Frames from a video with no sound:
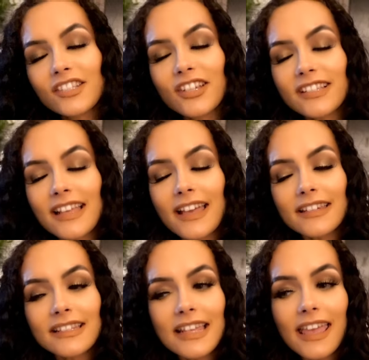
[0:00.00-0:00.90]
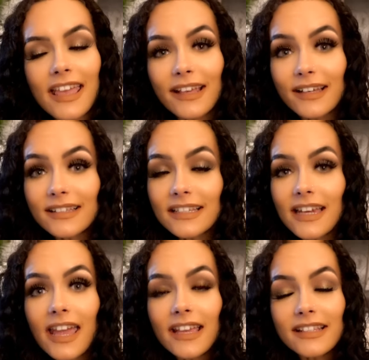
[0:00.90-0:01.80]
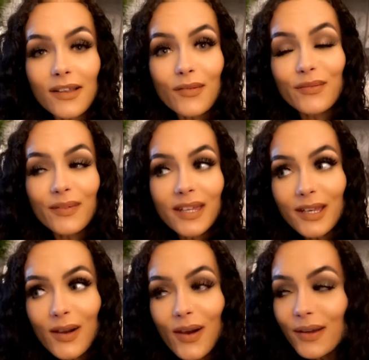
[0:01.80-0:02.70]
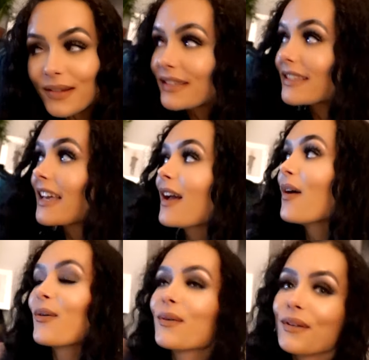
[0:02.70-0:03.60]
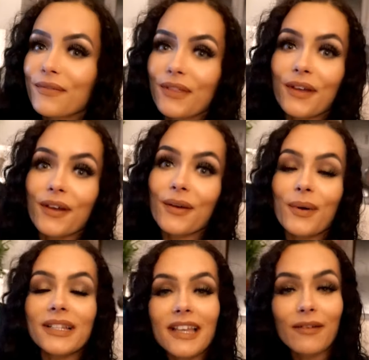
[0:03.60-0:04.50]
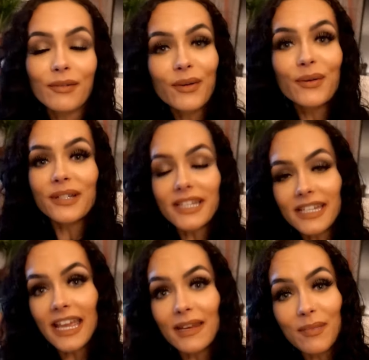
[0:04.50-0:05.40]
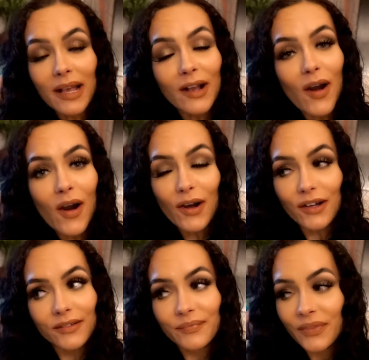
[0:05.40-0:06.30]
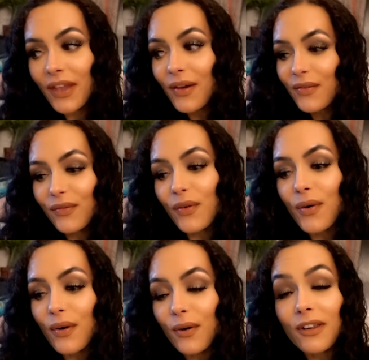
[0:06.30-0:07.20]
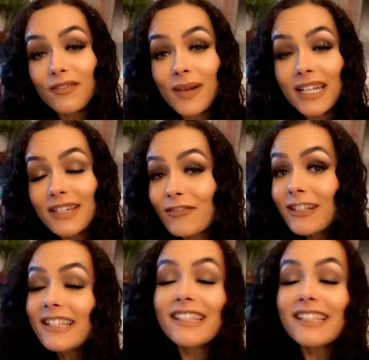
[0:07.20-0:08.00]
just editing today's videos, all of the ones I recorded in my car for all of my different